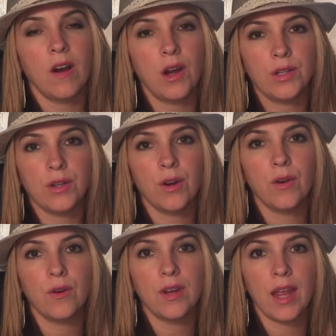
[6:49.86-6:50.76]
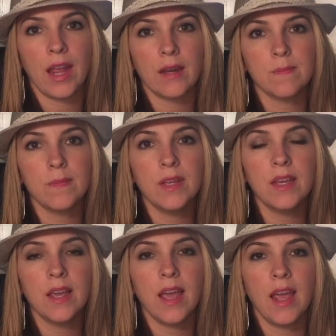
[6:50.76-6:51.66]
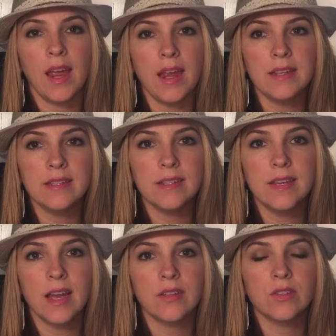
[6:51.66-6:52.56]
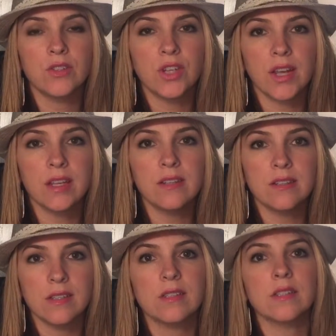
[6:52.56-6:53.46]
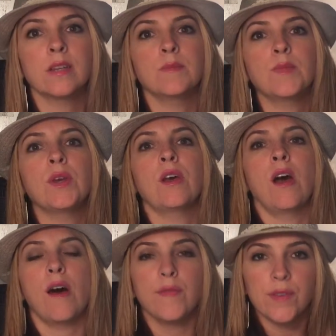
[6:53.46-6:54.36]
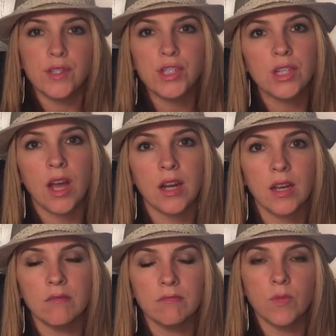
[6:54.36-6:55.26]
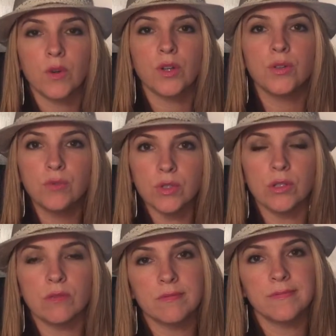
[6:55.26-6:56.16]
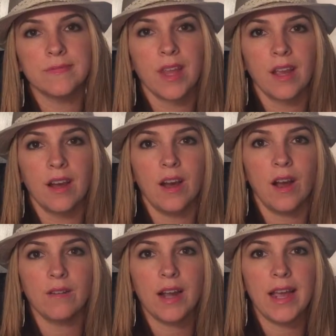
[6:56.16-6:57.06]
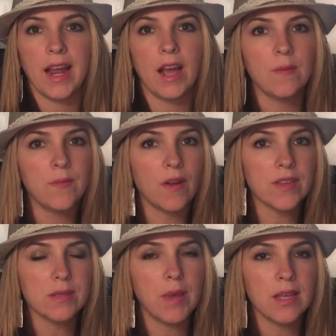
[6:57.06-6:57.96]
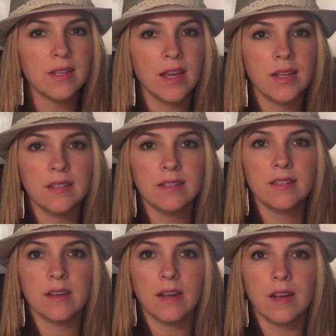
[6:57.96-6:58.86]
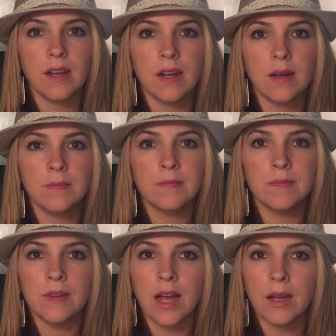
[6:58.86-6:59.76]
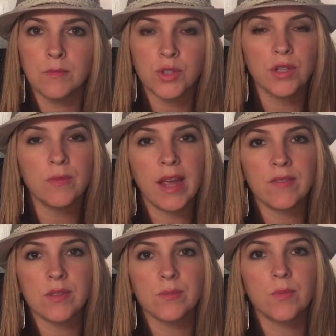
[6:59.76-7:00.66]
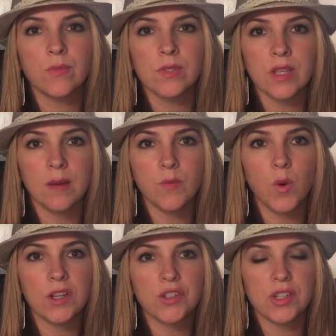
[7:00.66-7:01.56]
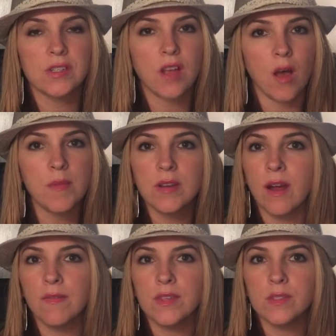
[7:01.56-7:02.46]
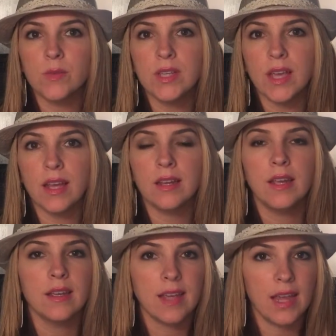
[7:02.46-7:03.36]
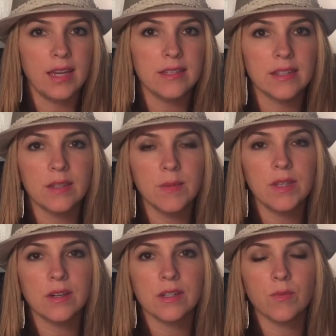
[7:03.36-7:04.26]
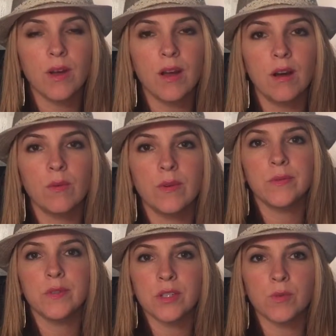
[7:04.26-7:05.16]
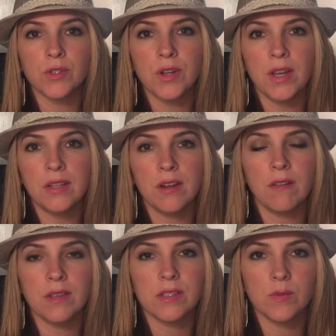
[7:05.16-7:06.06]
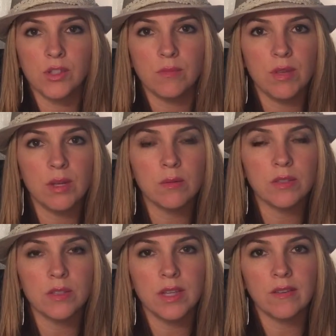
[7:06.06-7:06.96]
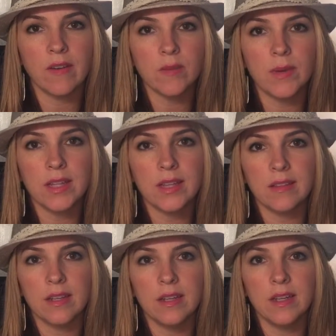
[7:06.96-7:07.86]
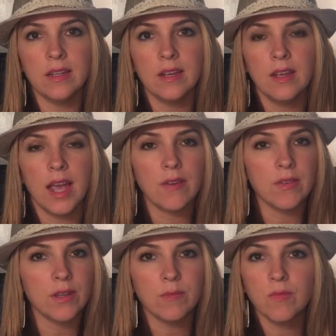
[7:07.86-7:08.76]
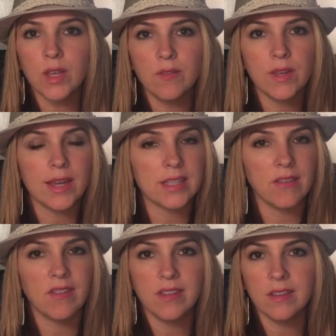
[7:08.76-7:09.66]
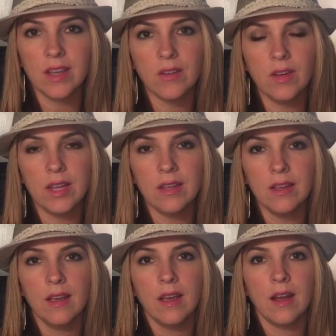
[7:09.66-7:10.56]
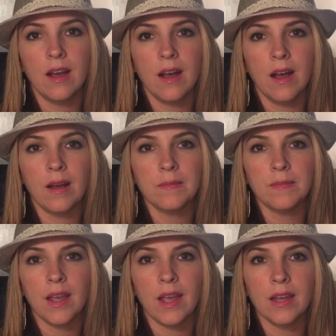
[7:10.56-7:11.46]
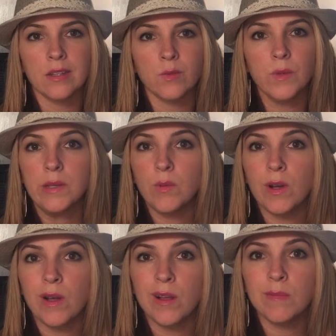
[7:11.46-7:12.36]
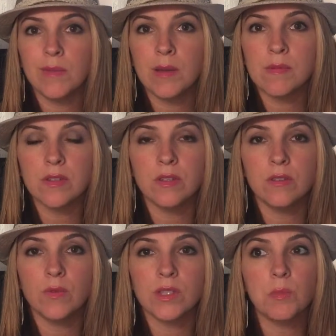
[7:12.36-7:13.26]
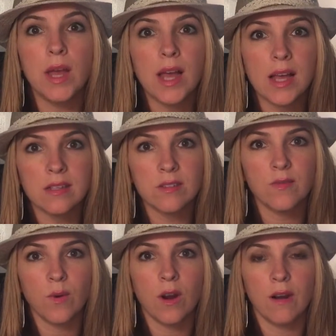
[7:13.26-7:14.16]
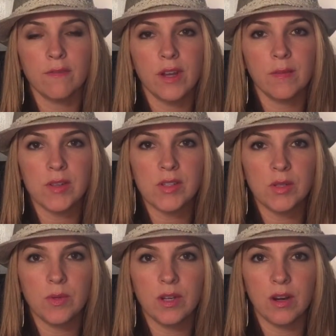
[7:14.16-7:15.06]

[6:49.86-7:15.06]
on your own and be a ACS check-in system aficionado, guru. All right, I hope all this makes sense. I'm sure you may have some questions. I'll be around this weekend. Katie's going to be there as well. just trained all this, so we should be able to give everybody that they need, give you guys everything that you need, and we will be able to do what's best for our families, so